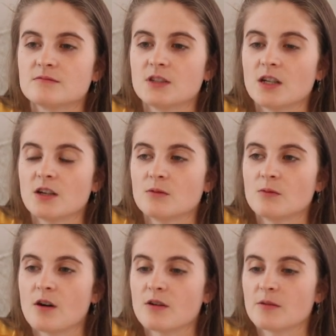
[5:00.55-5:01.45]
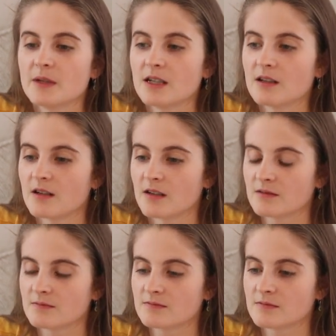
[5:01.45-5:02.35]
you know, welcoming. Our
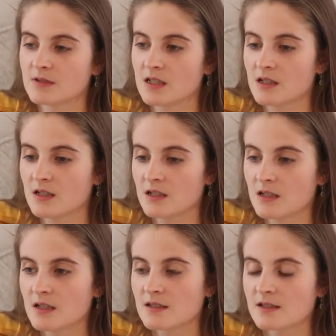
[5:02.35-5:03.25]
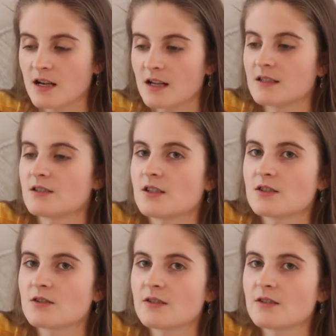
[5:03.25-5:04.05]
son is just